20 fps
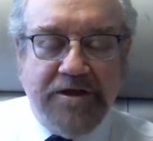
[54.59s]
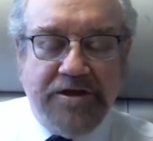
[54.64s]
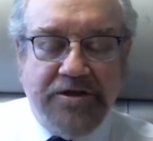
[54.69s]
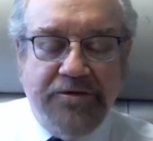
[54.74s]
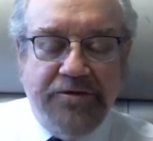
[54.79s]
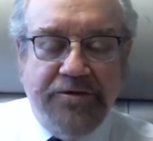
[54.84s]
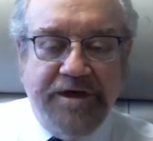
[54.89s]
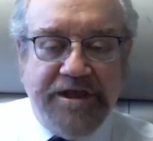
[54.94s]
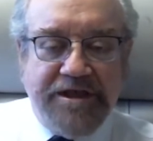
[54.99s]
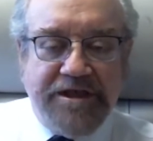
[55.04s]
The
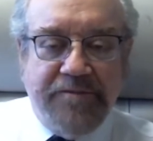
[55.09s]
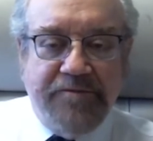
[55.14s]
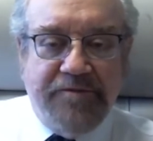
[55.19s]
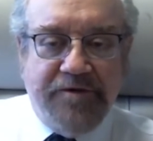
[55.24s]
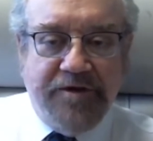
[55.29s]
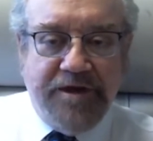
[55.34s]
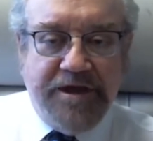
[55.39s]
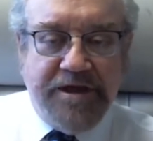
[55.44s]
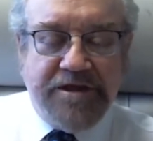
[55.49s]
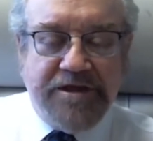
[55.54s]
reason for
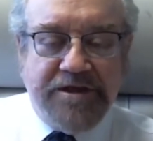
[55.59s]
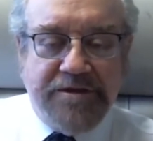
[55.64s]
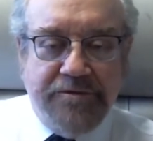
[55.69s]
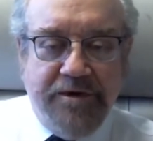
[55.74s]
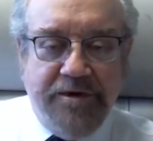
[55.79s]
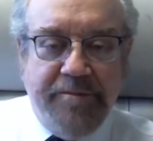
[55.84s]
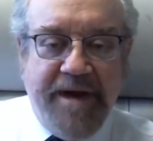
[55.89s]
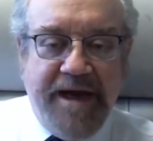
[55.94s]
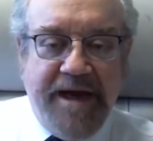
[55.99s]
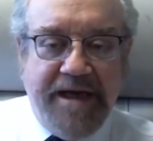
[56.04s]
this
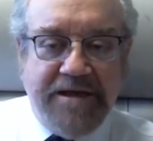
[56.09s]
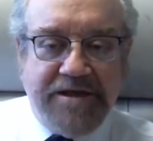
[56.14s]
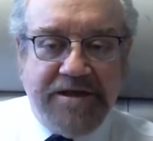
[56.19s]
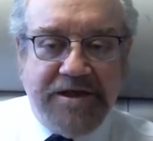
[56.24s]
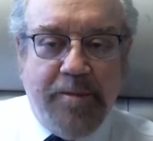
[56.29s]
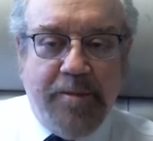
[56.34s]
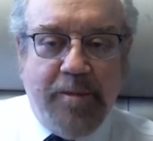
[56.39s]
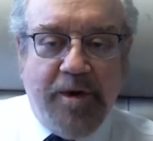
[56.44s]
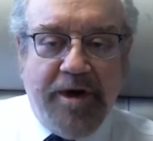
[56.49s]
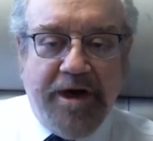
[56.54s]
remains
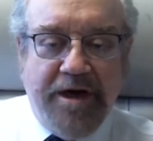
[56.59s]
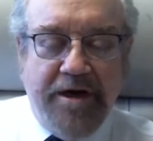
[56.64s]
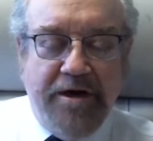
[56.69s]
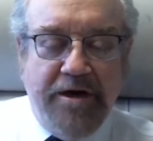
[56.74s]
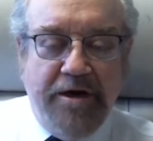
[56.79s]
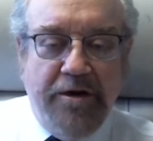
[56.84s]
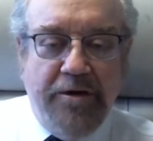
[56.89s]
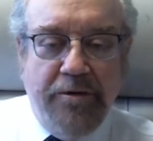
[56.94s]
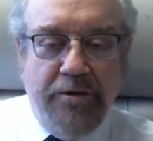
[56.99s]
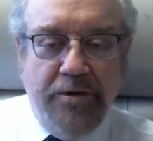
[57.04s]
somewhat
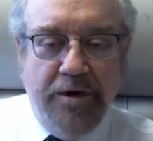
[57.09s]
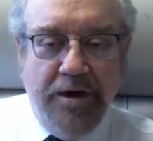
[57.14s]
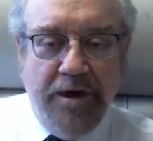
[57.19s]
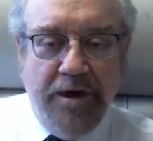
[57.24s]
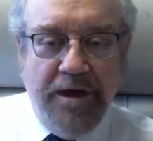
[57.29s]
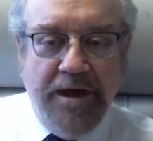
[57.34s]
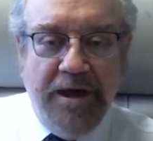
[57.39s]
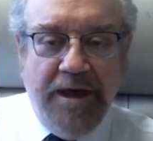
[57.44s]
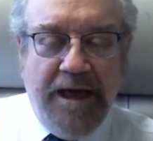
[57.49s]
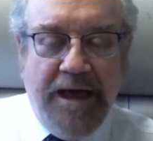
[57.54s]
unknown
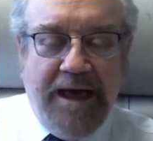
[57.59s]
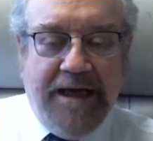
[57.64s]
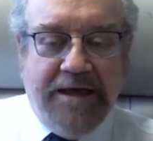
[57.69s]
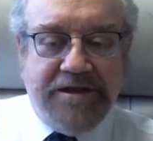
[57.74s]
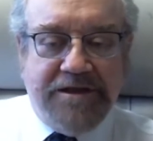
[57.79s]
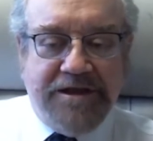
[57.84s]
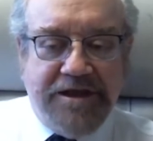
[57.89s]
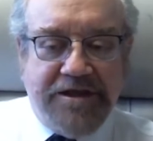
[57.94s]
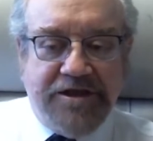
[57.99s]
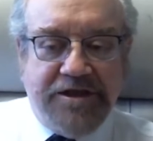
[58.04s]
how
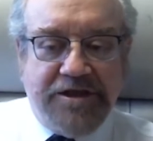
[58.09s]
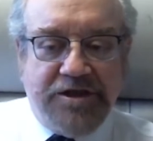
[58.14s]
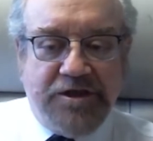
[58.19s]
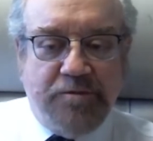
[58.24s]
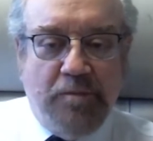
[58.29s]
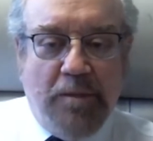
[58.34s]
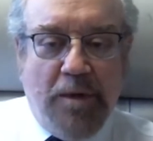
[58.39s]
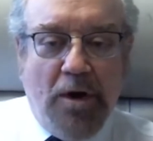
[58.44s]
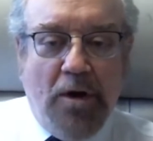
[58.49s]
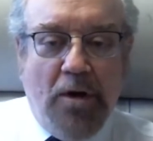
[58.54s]
such a
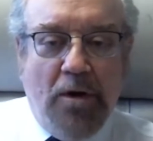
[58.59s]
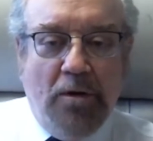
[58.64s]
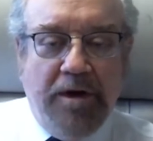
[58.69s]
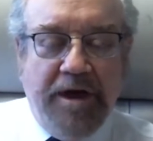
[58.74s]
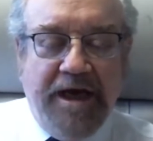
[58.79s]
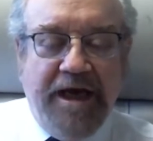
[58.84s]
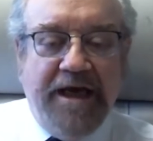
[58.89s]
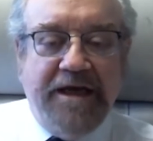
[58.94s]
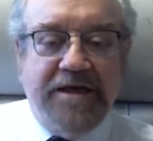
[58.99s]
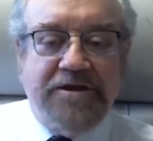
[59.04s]
small
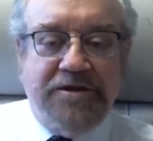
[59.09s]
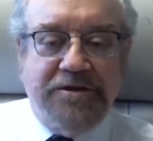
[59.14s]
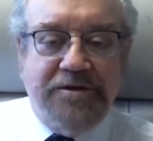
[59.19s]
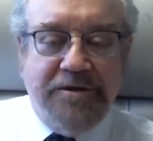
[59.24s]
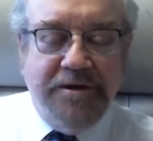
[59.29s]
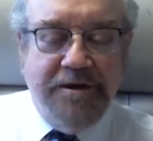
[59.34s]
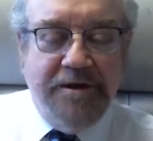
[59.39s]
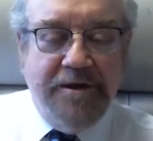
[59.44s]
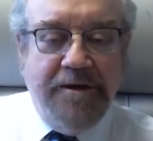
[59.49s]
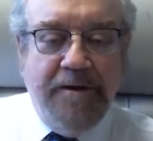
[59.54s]
cancer
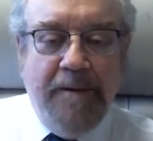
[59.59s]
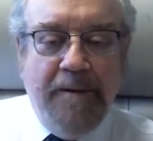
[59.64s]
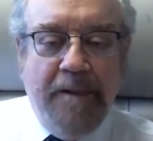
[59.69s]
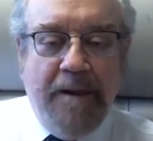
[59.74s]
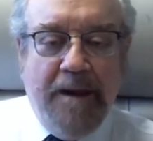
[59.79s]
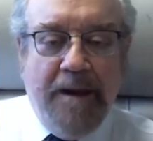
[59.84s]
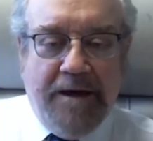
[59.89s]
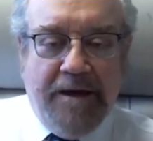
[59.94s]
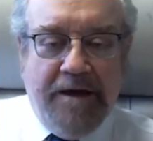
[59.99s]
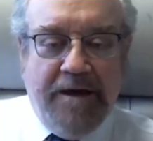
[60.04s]

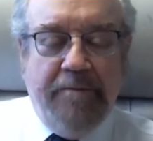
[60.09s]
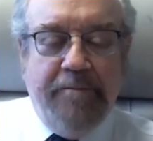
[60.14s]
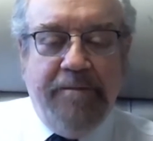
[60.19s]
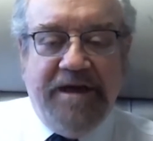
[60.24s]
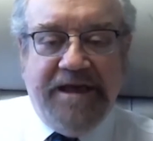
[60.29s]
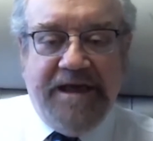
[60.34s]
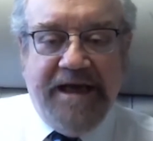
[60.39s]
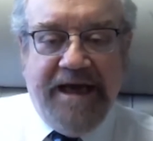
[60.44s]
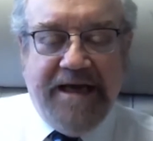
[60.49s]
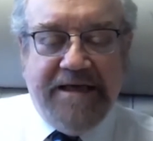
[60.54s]
can
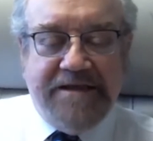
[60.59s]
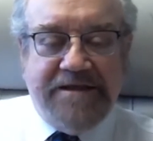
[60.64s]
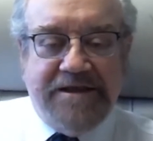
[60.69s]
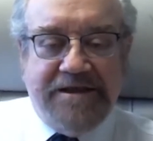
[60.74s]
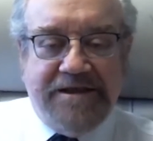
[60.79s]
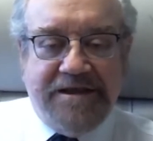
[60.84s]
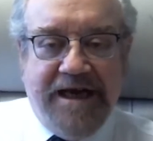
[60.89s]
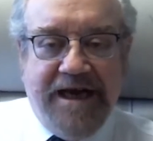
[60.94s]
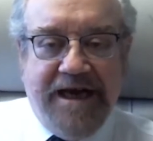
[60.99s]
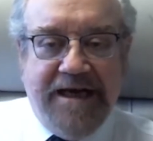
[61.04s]

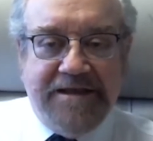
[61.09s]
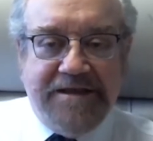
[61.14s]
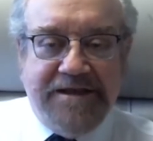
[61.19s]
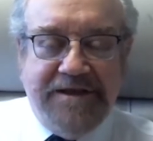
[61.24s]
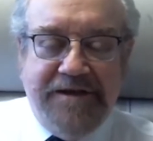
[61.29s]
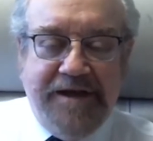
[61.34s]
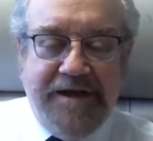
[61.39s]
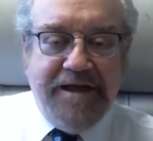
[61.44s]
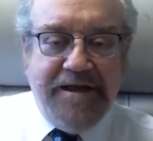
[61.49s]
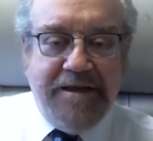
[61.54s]
metastasize,
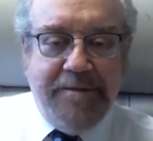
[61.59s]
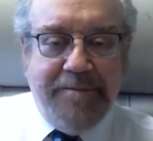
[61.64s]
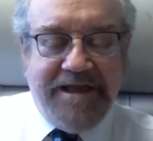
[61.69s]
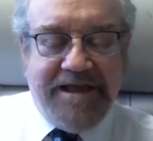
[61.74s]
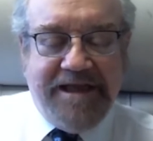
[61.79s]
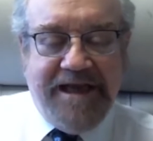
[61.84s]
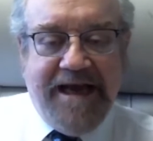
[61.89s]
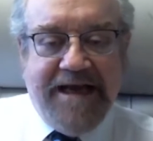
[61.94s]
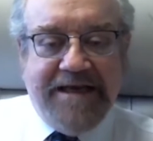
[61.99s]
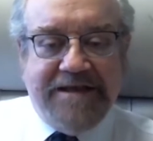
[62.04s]
and the
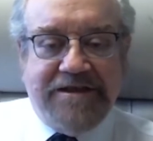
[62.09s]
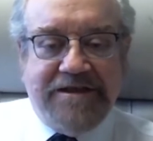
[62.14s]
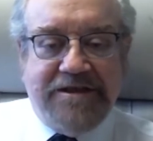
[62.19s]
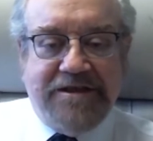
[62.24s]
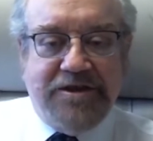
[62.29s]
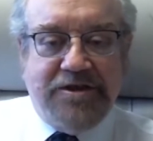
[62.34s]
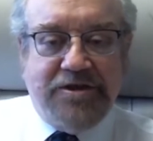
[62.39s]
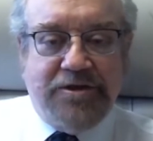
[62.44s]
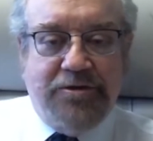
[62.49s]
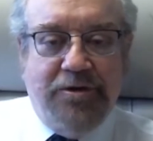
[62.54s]

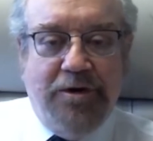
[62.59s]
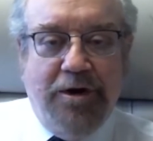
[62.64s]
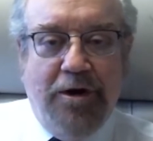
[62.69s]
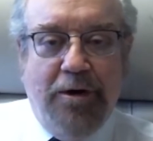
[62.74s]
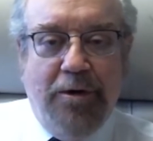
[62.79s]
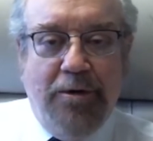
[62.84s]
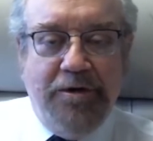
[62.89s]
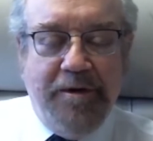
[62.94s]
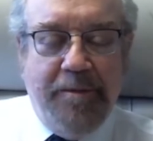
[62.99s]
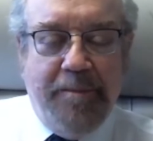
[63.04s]
metastasis
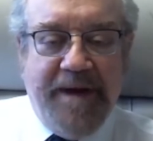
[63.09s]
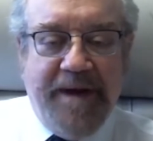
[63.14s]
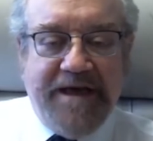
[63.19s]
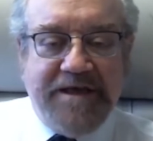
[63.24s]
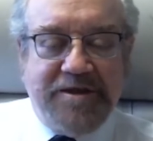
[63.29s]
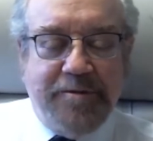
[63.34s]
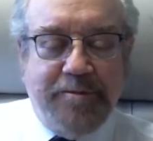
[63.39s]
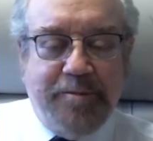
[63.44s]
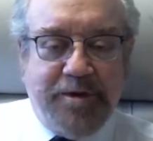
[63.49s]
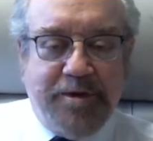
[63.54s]
grow, and the
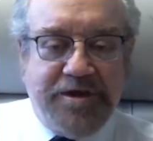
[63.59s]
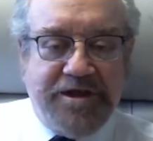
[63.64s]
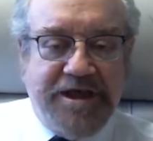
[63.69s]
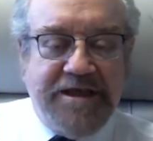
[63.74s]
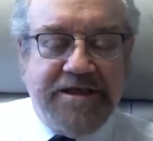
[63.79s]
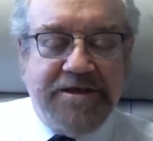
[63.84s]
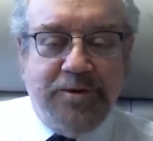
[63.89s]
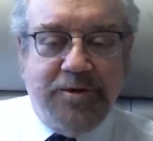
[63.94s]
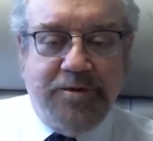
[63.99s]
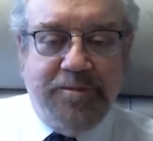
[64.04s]
patient
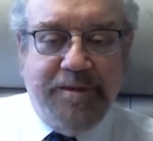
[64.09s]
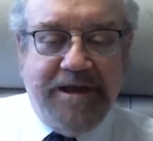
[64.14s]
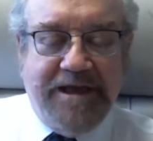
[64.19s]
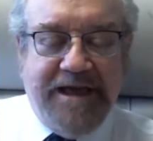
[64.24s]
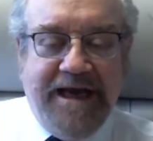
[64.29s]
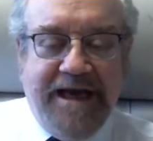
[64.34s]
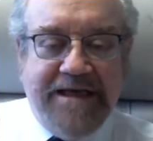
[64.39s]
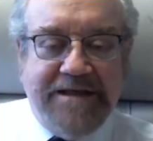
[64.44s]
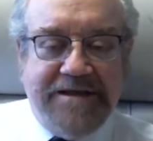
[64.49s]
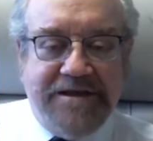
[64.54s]
presents with
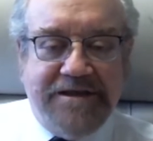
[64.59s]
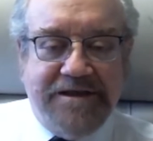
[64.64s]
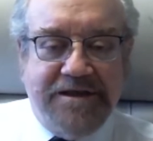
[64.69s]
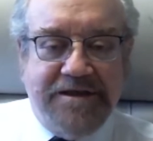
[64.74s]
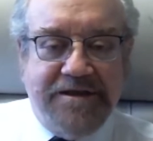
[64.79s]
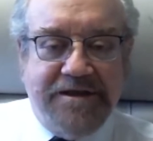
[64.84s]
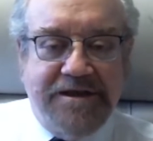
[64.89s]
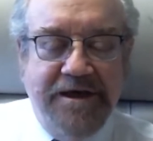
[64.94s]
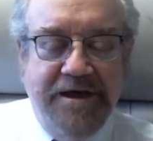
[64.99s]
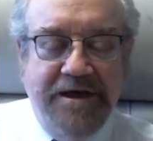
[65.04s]

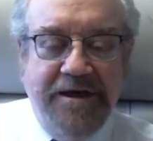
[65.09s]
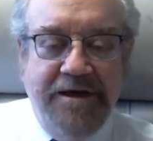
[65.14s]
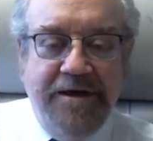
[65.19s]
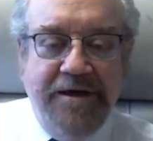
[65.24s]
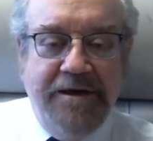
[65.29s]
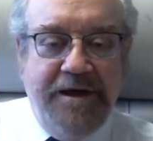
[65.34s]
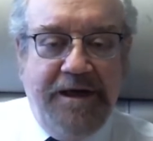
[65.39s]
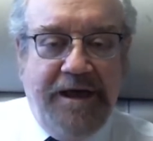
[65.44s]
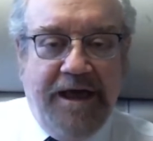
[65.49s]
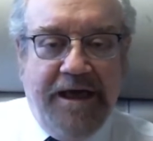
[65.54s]
metastasis,
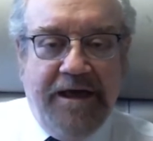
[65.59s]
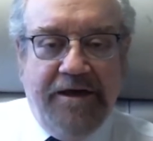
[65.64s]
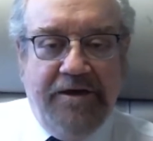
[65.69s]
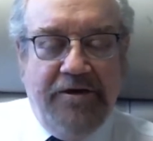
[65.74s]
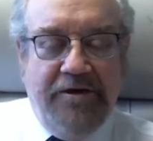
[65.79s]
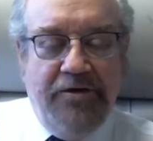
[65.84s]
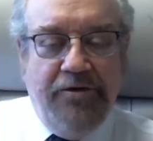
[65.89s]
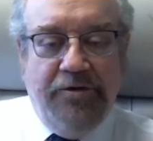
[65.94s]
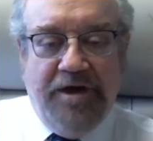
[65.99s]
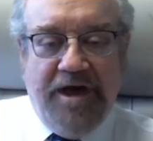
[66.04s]
yet
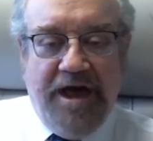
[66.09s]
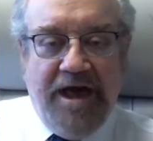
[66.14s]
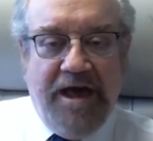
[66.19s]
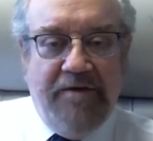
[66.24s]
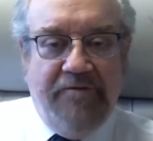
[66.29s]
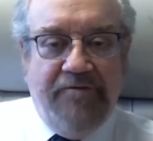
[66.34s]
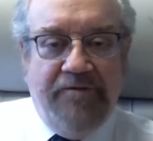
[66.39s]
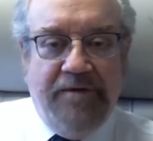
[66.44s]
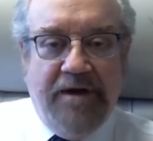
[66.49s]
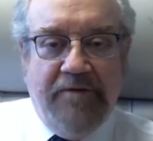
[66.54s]
you can't
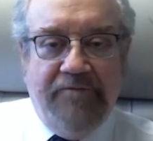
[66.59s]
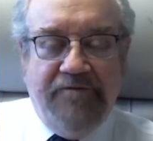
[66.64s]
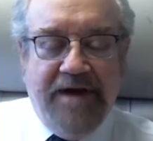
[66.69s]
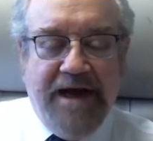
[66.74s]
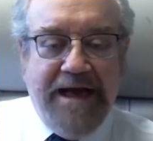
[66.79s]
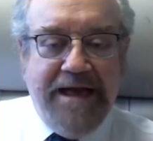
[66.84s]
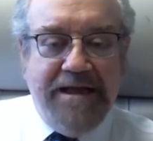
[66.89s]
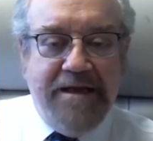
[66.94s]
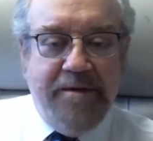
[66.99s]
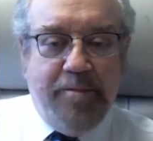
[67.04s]
uh,
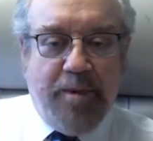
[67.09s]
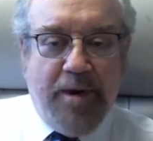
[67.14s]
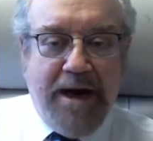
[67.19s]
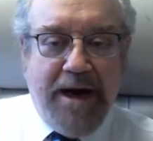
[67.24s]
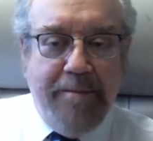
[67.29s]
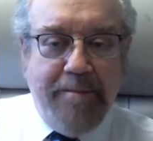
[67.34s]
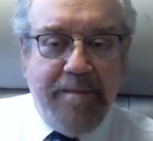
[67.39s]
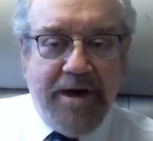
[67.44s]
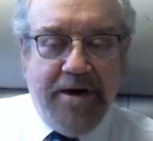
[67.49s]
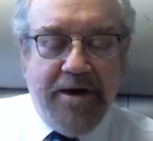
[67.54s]
find the
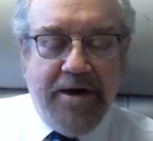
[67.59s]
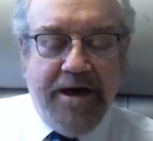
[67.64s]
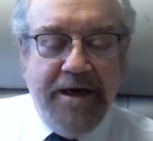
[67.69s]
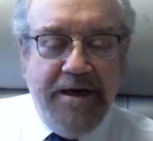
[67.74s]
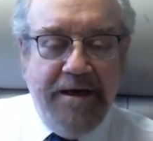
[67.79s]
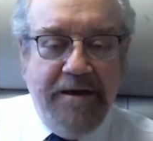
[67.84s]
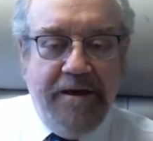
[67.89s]
primary.